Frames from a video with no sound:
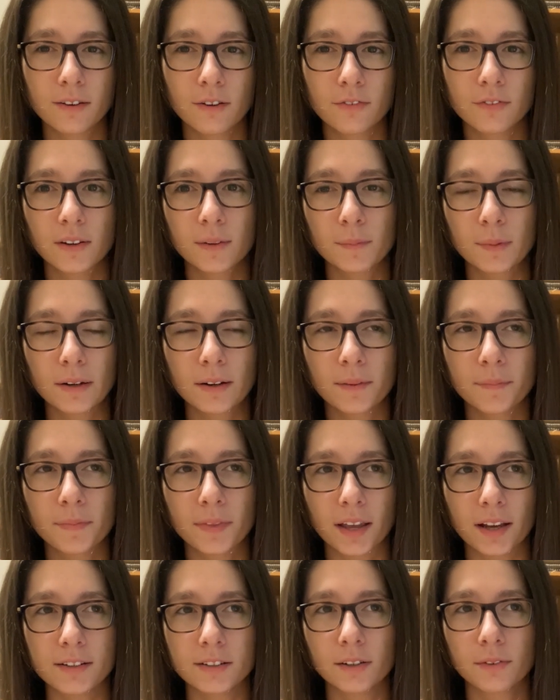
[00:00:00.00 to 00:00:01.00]
November.
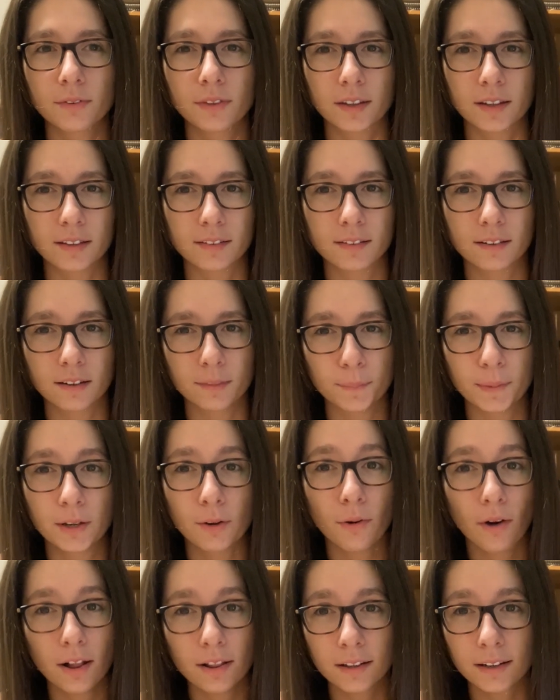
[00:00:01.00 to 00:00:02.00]
I don't think it's gonna be
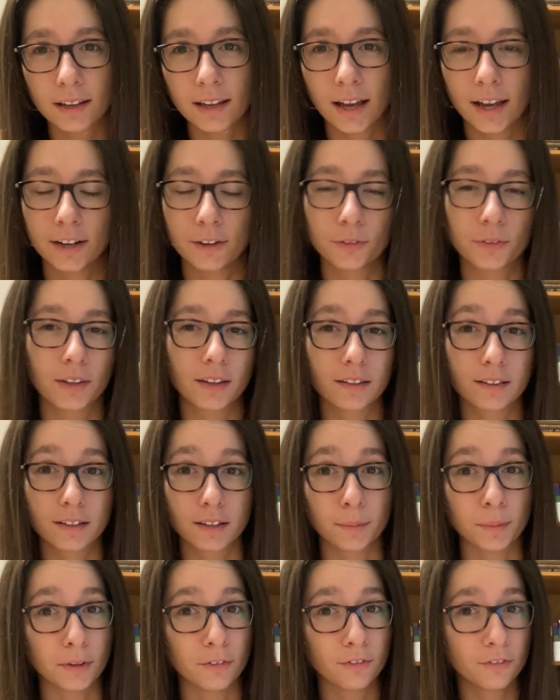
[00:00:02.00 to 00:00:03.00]
quality. I don't think it's
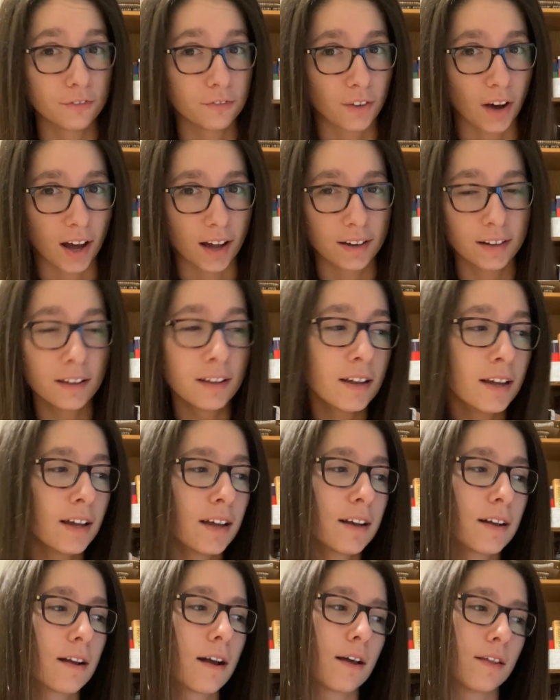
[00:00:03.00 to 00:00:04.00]
gonna be fun.
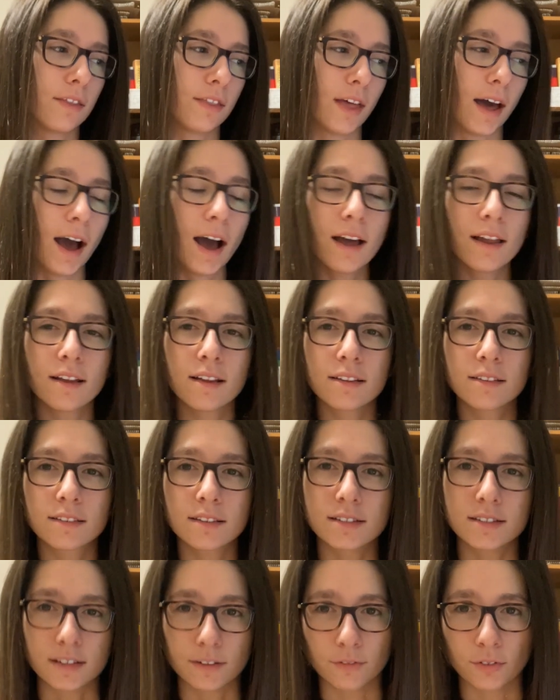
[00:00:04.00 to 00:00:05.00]
That is
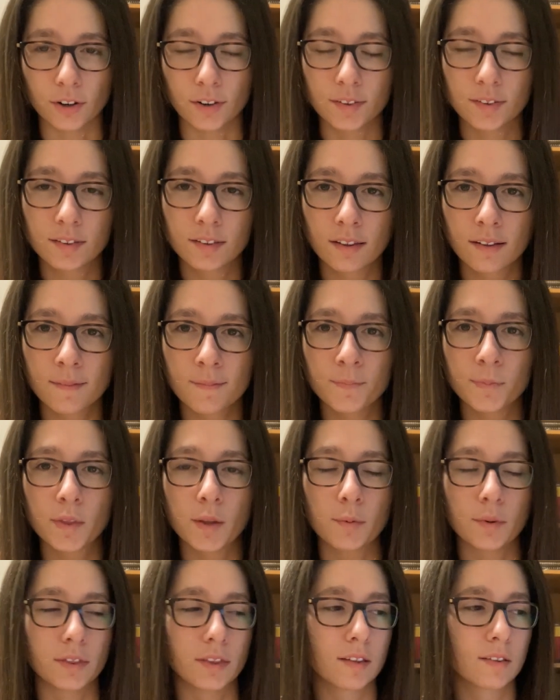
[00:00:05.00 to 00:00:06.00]
the difference
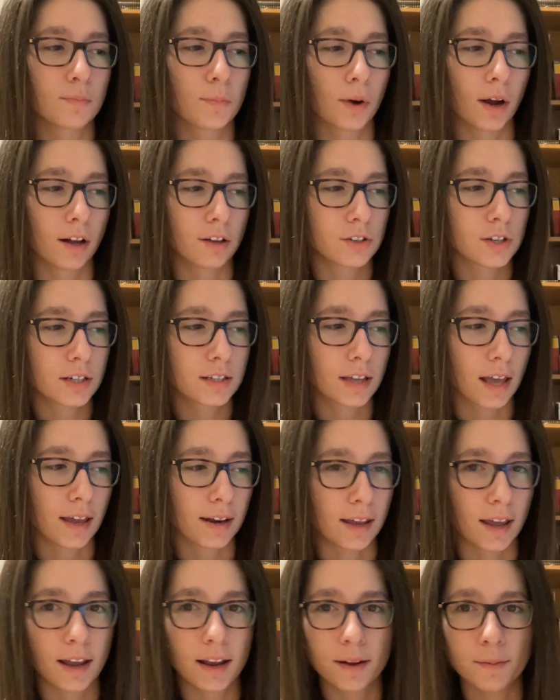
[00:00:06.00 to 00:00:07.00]
with this Project
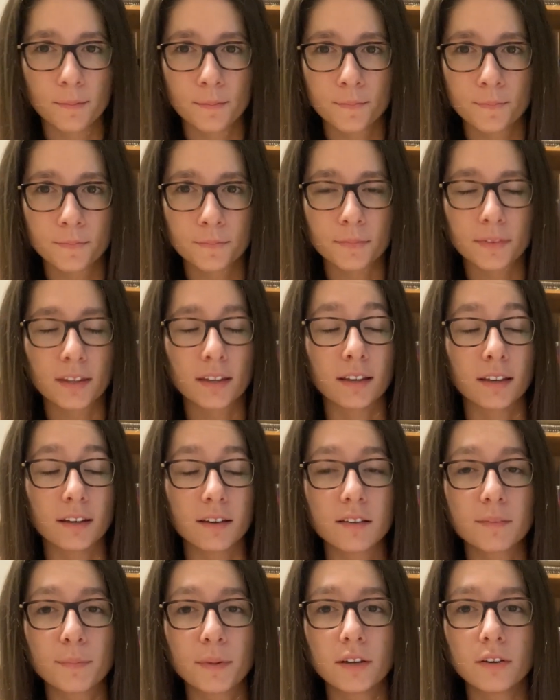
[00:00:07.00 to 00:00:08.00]
NA. It
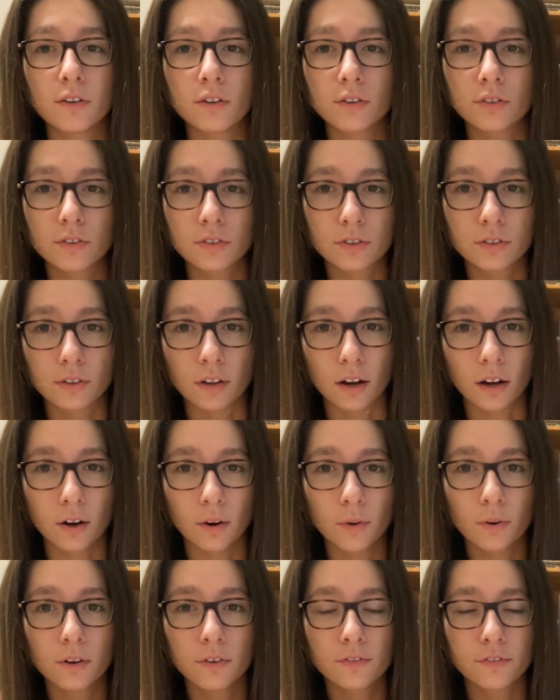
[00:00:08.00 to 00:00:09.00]
has been
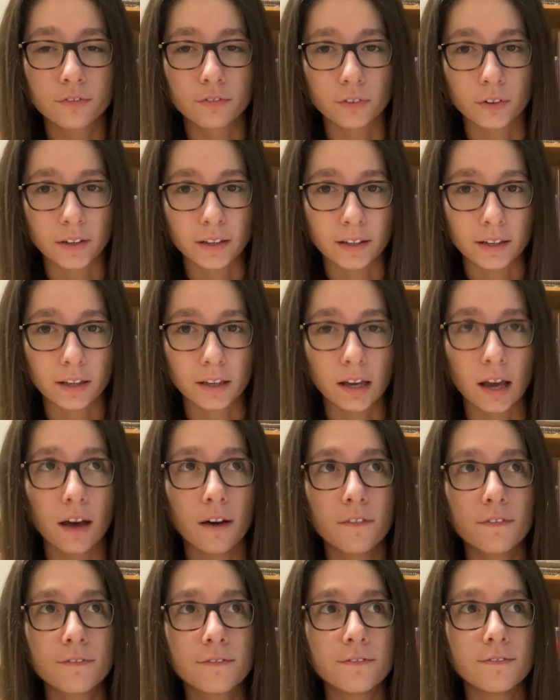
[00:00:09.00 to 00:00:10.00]
so freaking
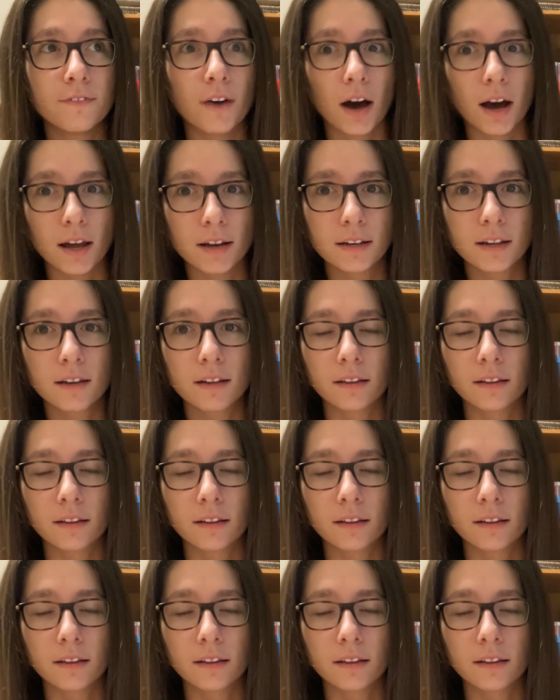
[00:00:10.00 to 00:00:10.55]
fun.